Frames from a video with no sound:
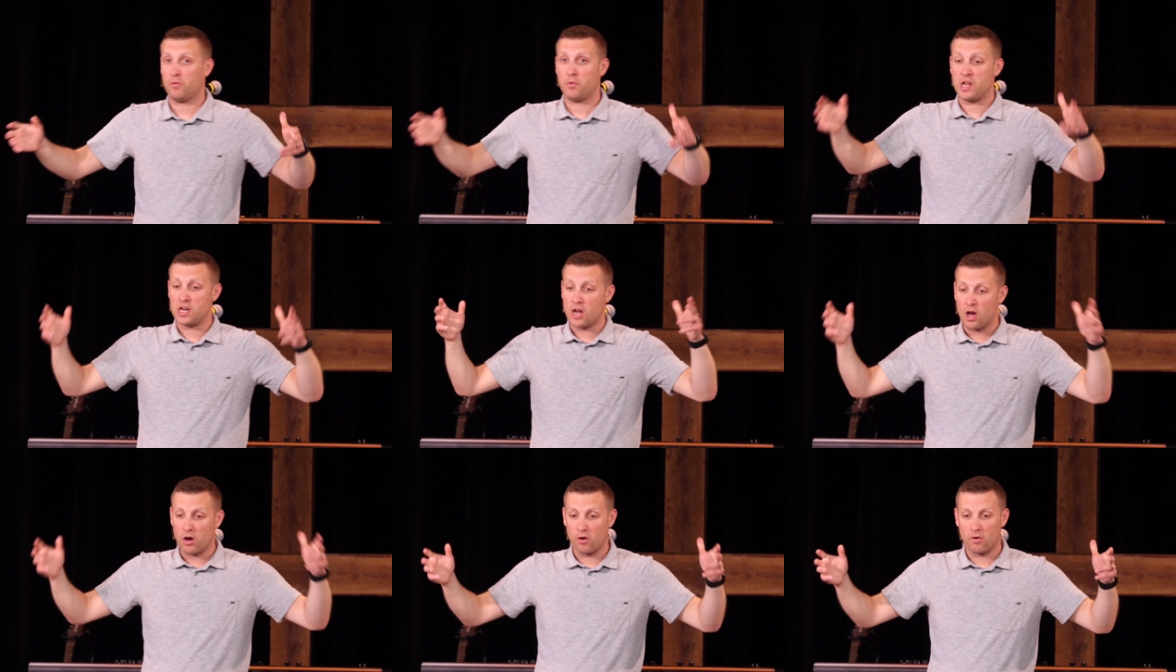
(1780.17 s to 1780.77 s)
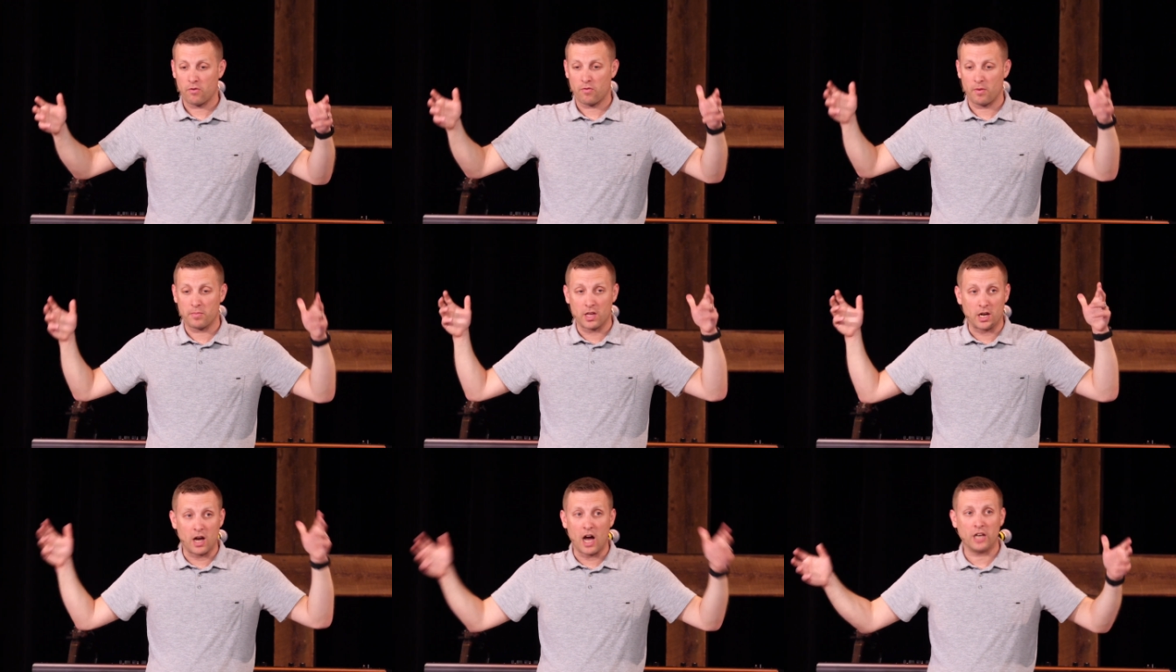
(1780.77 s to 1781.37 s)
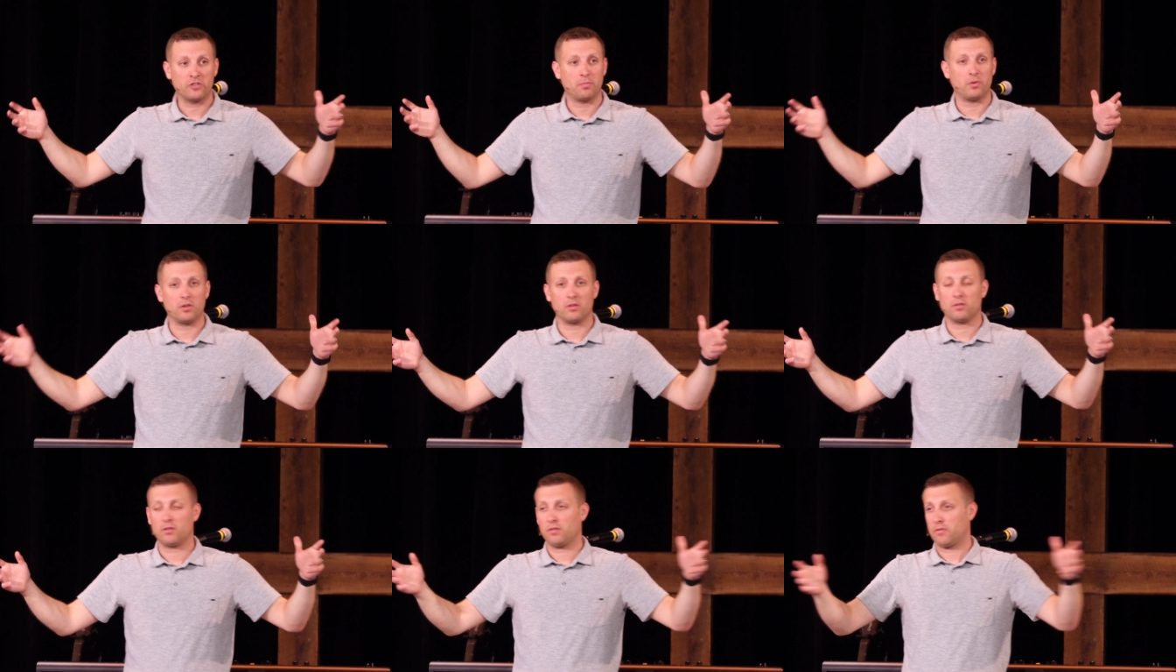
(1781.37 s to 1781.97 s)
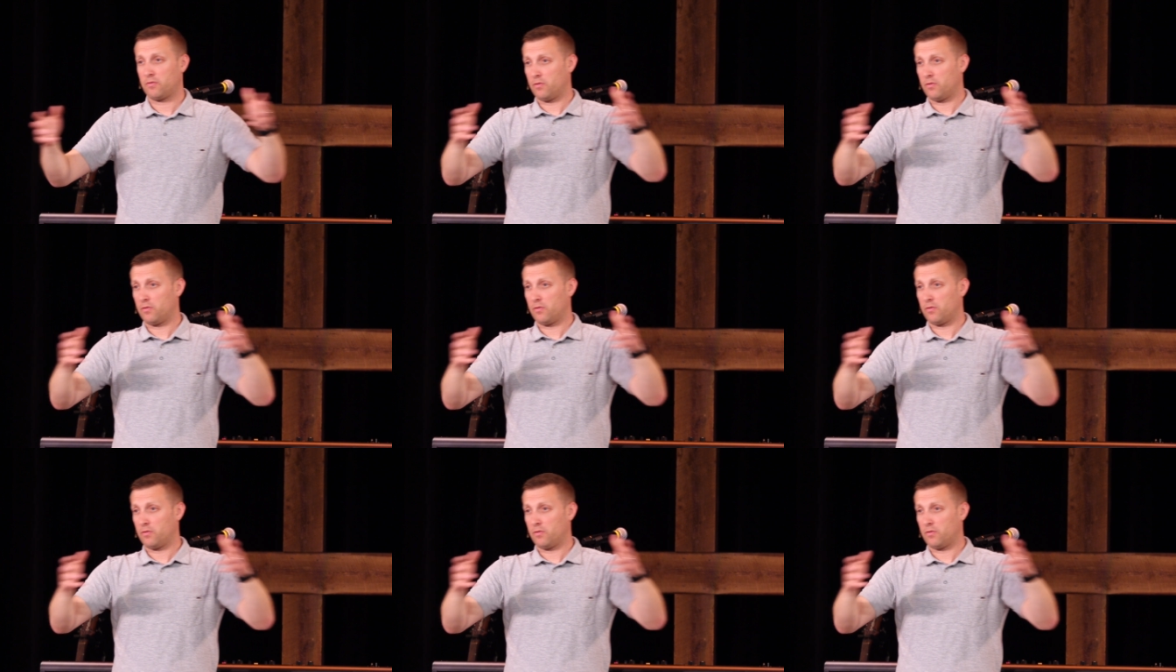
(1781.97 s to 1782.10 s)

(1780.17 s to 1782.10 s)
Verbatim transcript: we know from the Gospel